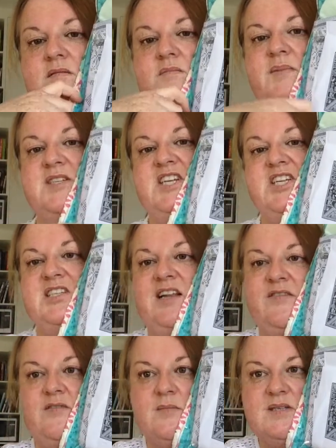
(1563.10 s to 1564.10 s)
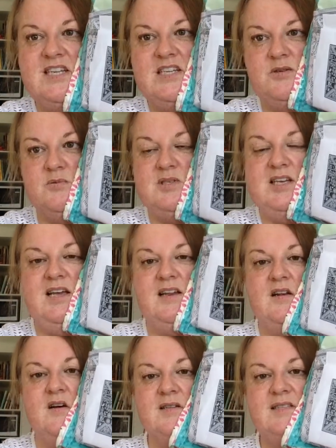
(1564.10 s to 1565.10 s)
potentially from 10 till
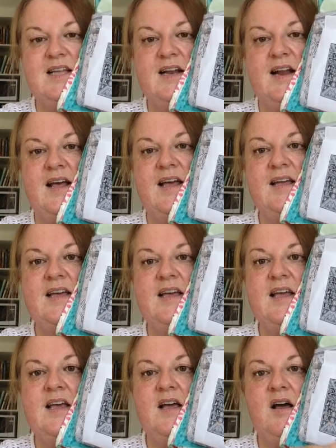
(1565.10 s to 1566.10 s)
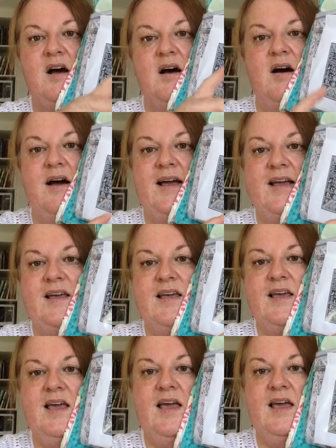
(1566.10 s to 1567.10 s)
10 on Saturday, I
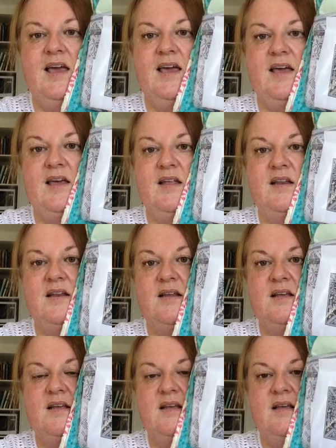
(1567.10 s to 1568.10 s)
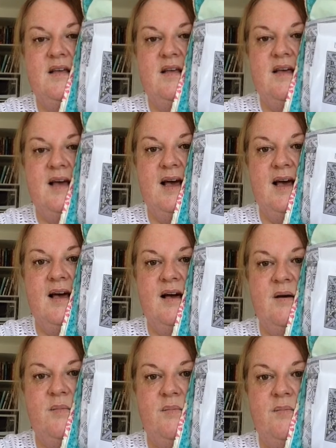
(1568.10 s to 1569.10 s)
can
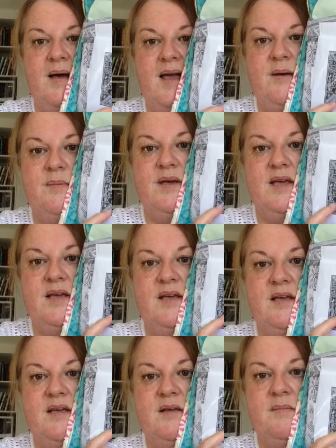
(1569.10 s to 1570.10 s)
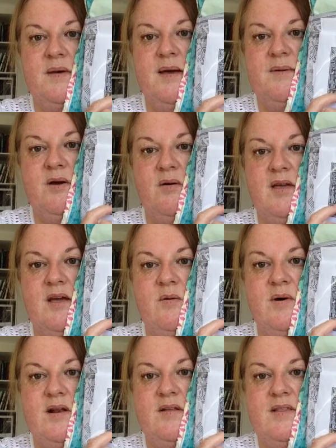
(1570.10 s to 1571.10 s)
maybe I'll get
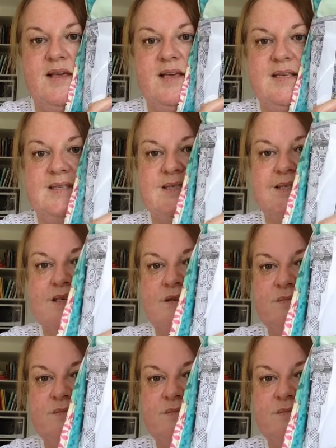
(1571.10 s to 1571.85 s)
one of these